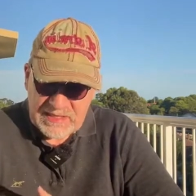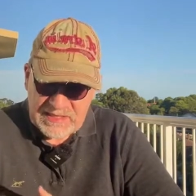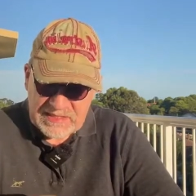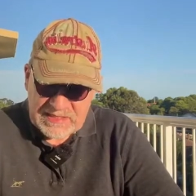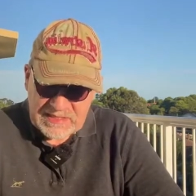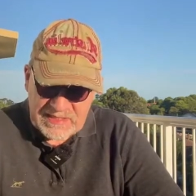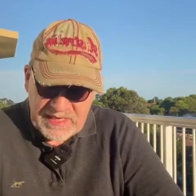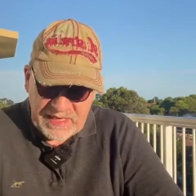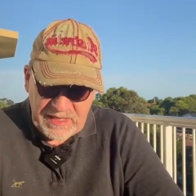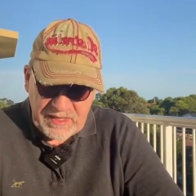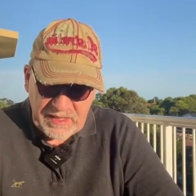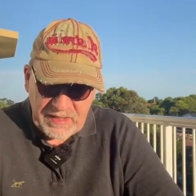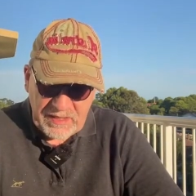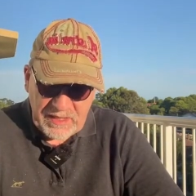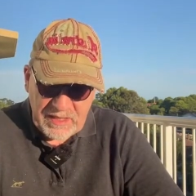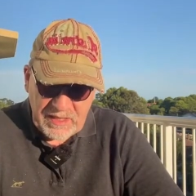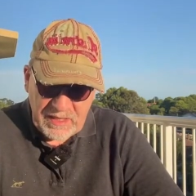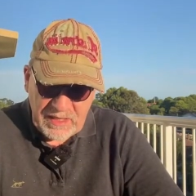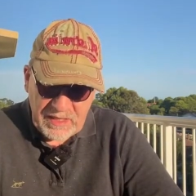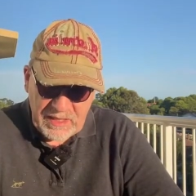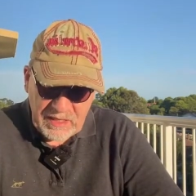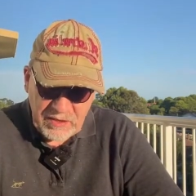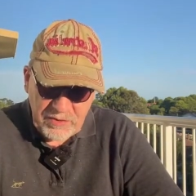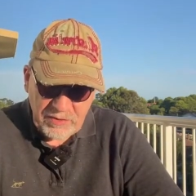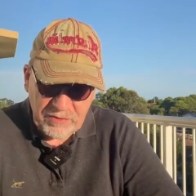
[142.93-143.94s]
Secondly,
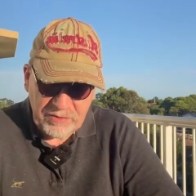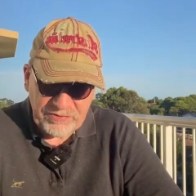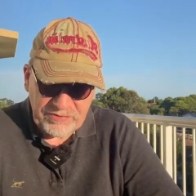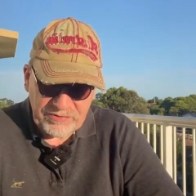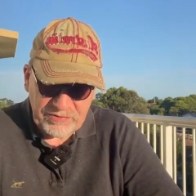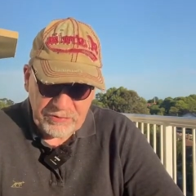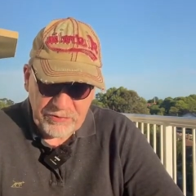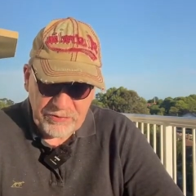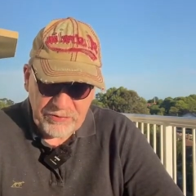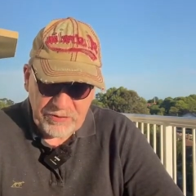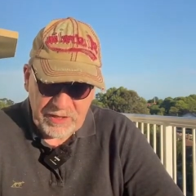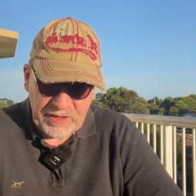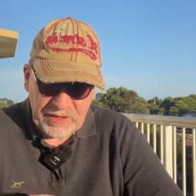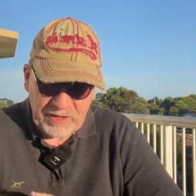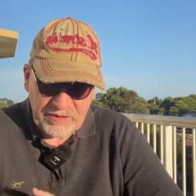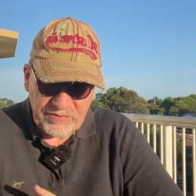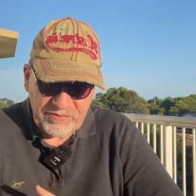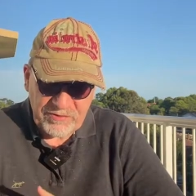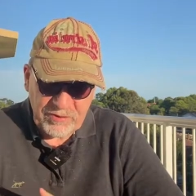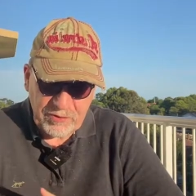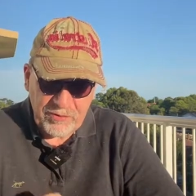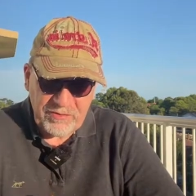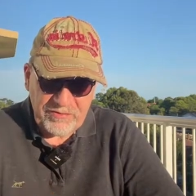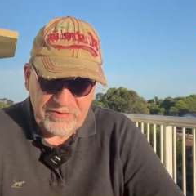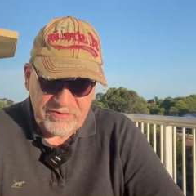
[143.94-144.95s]
he knows all
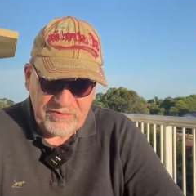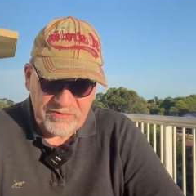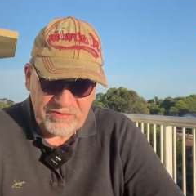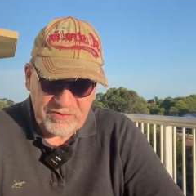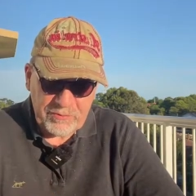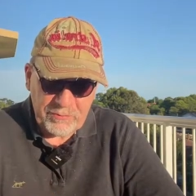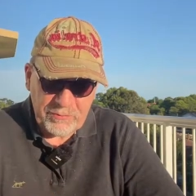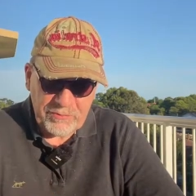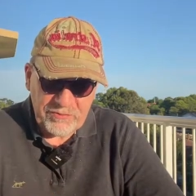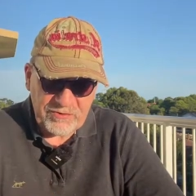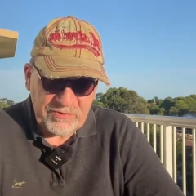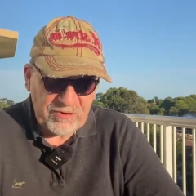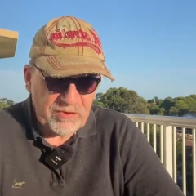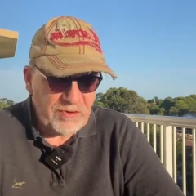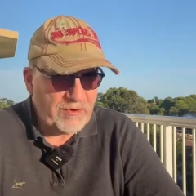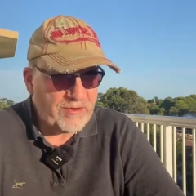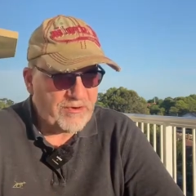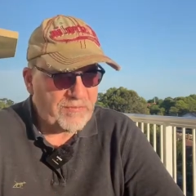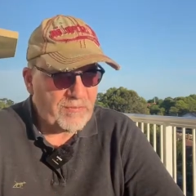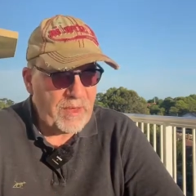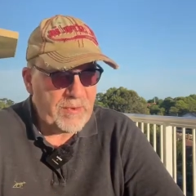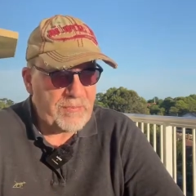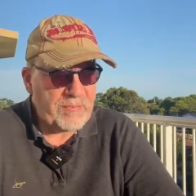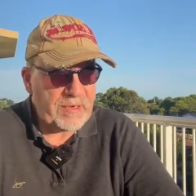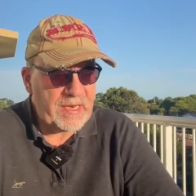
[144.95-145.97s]
things. Who is this that
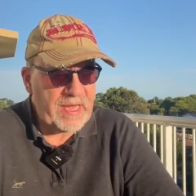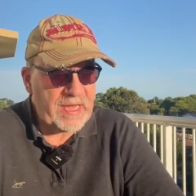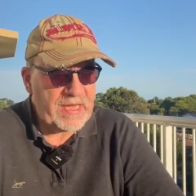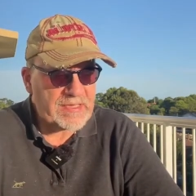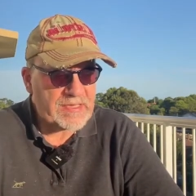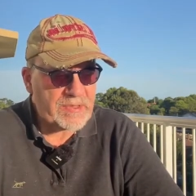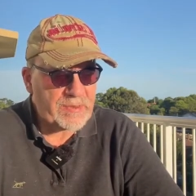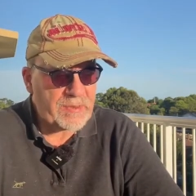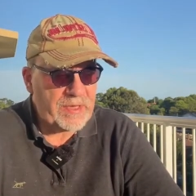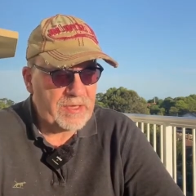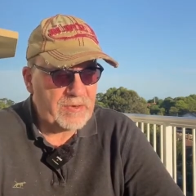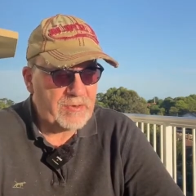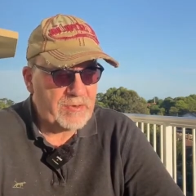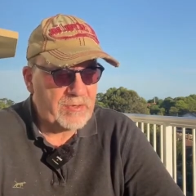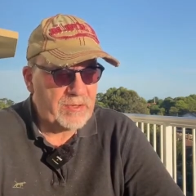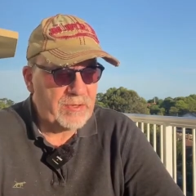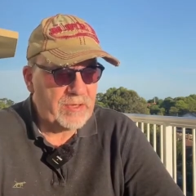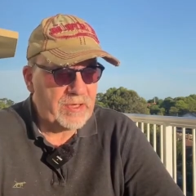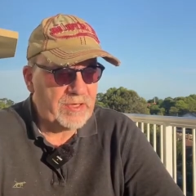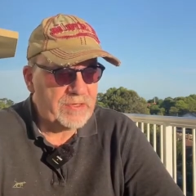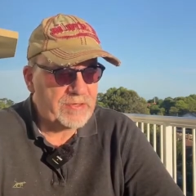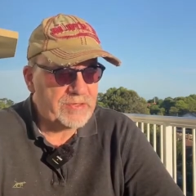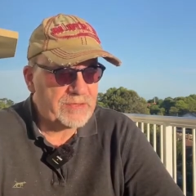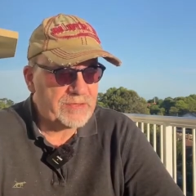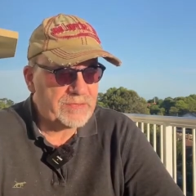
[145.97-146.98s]
obscures my plans without
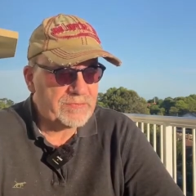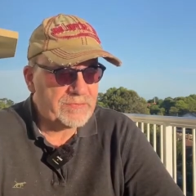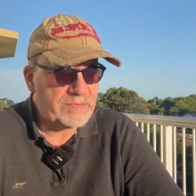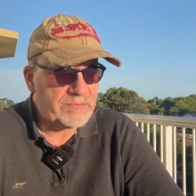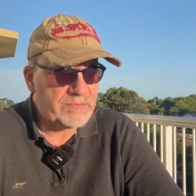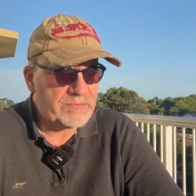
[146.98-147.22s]
knowledge?